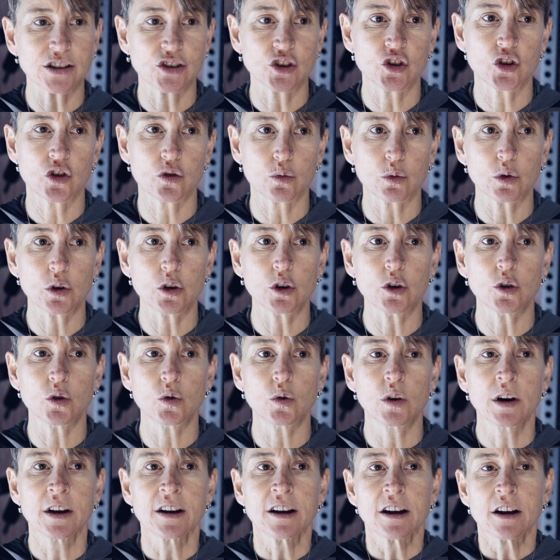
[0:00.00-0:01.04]
us
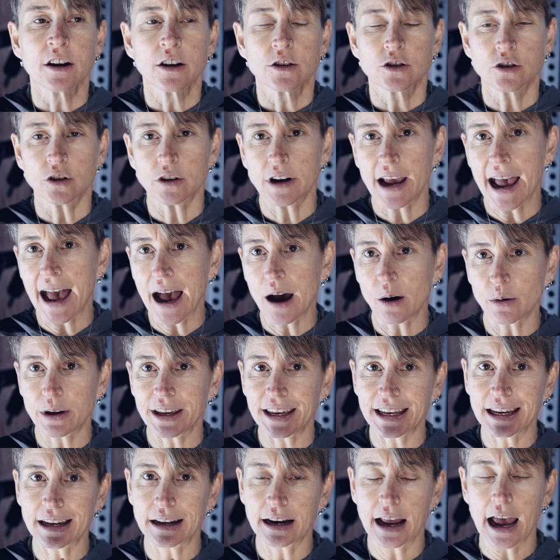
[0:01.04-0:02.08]
through sort of how
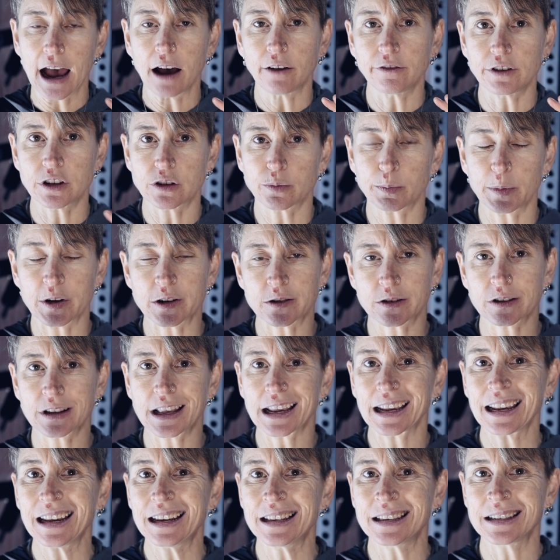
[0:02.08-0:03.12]
he and Elvis
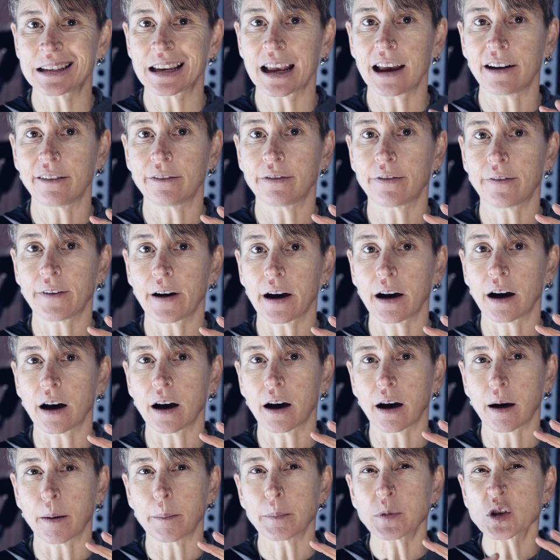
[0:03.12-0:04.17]
Merzlikens have
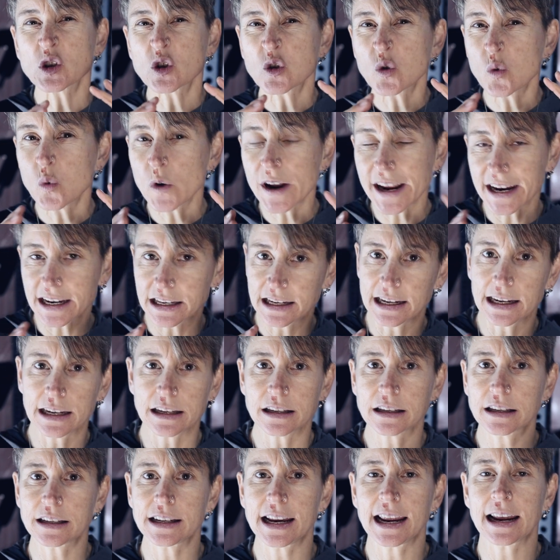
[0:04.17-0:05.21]
tweaked
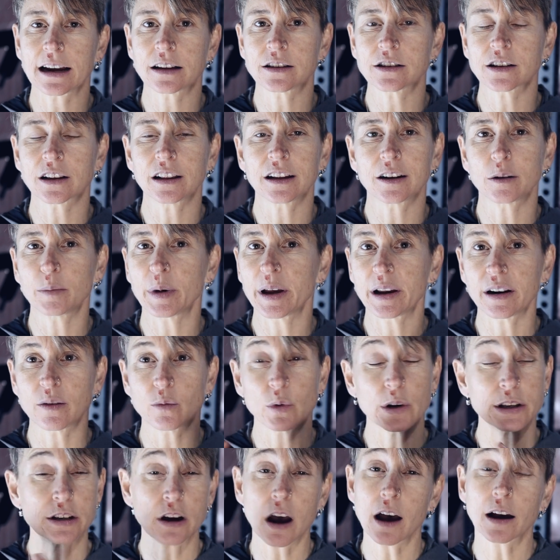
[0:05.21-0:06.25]
his stance a little bit,
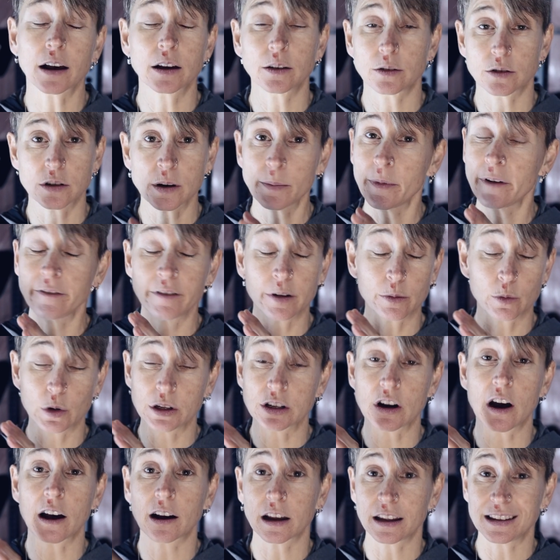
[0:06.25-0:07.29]
and some of it we
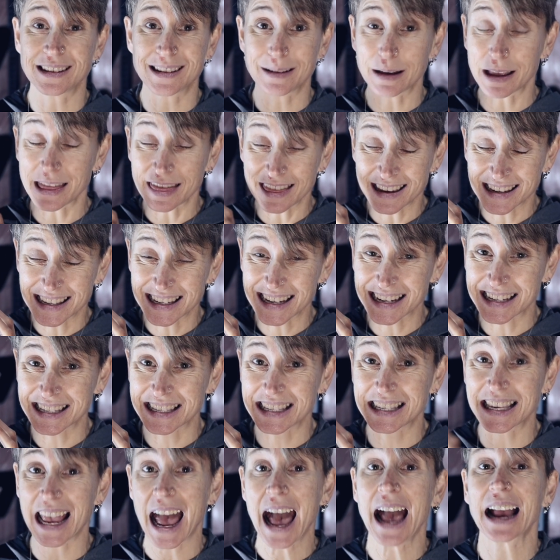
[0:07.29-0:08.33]
talk is this
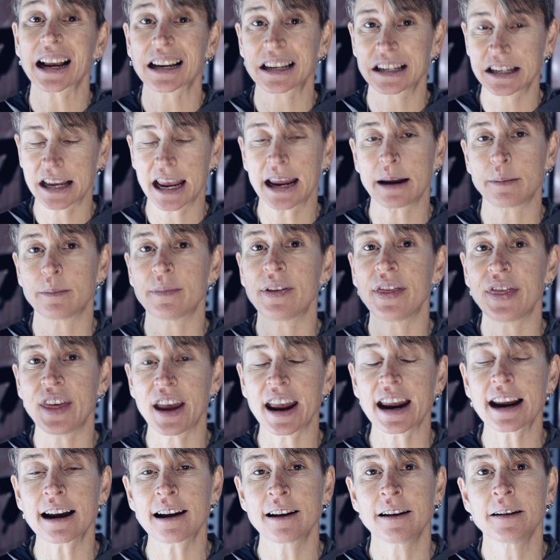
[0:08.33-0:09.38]
exact same
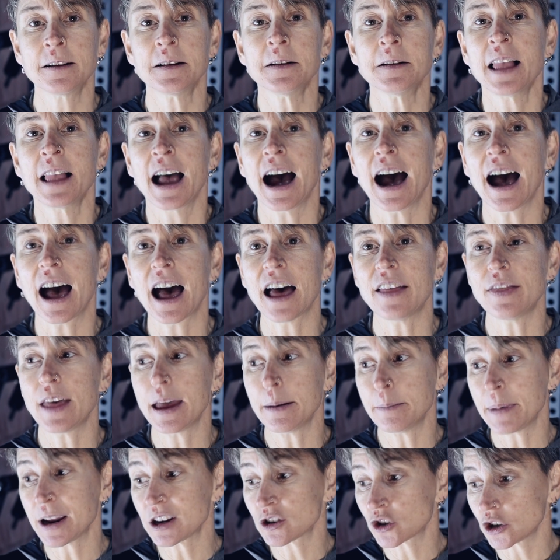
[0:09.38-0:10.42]
thing,
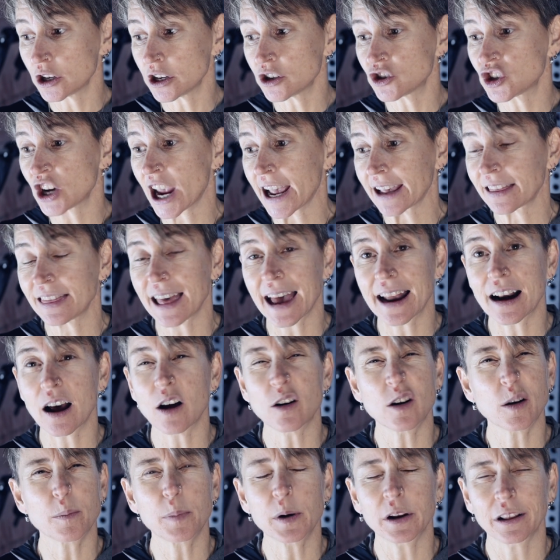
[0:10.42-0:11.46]
then make sure you check that
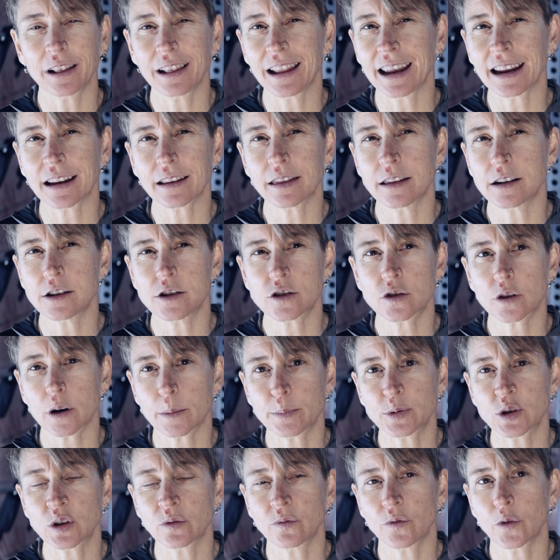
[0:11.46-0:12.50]
out. I'll put a link in the
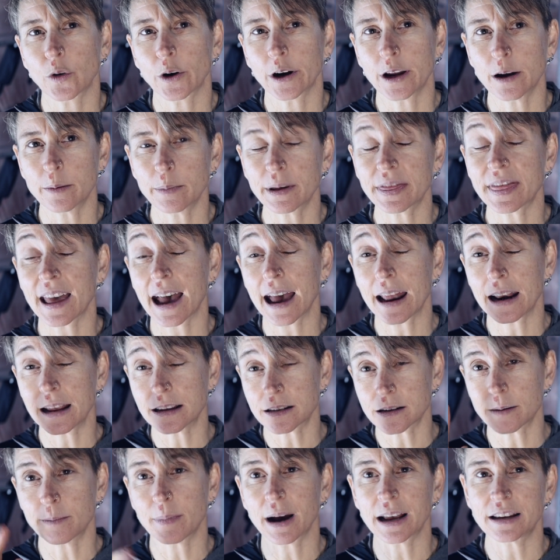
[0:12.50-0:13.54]
description for you, but that
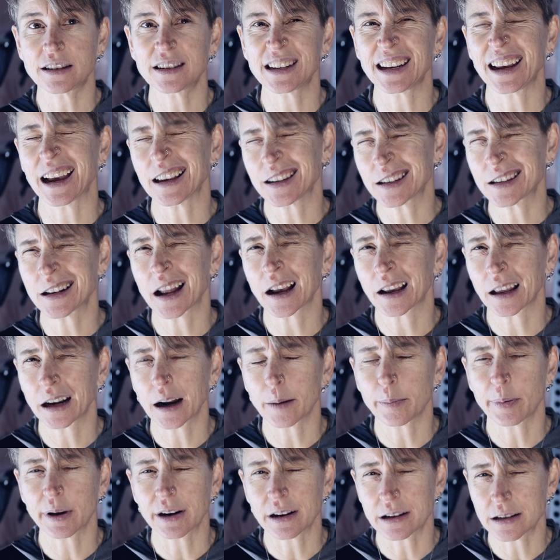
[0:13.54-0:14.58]
is a must-see. I snuck it
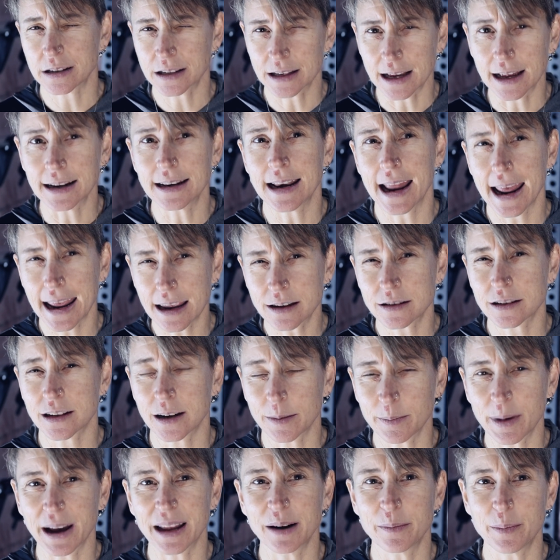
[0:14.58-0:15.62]
up on a Sunday, so
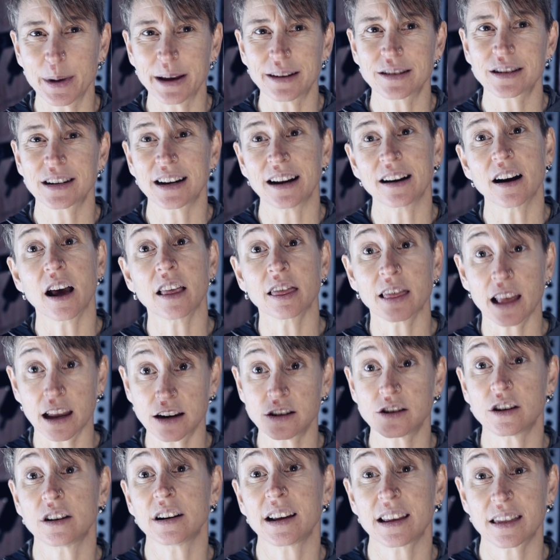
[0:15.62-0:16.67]
you might have missed it,
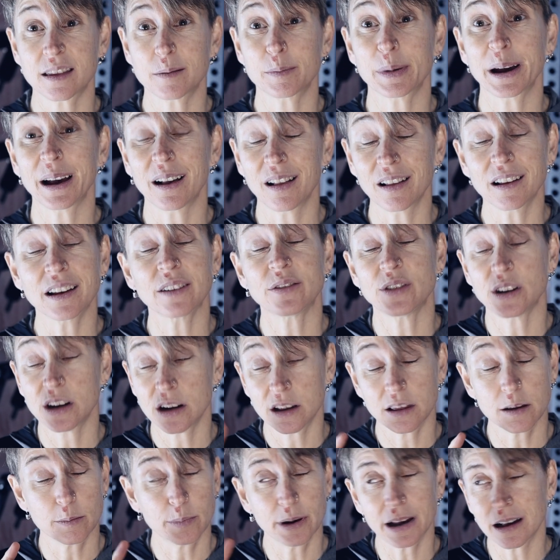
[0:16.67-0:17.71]
unless you'd hit the bell. If you'd
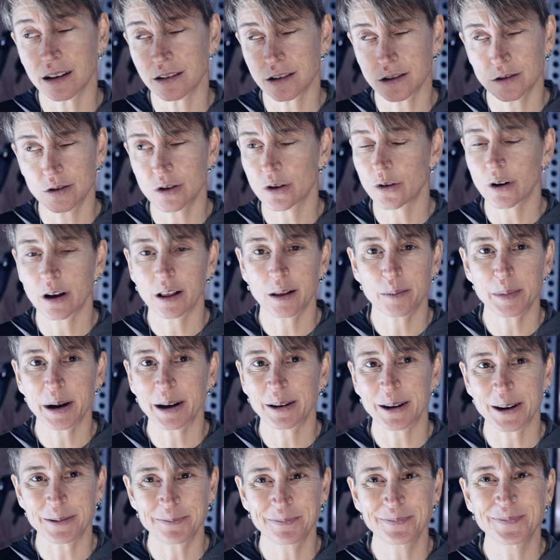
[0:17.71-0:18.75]
hit the bell, you'd know all
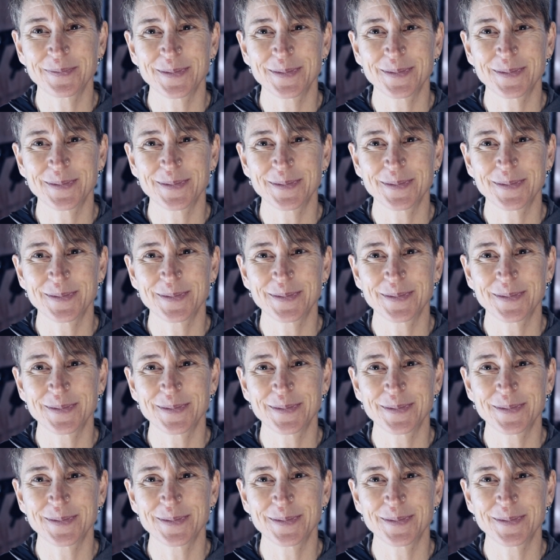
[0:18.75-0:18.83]
about it.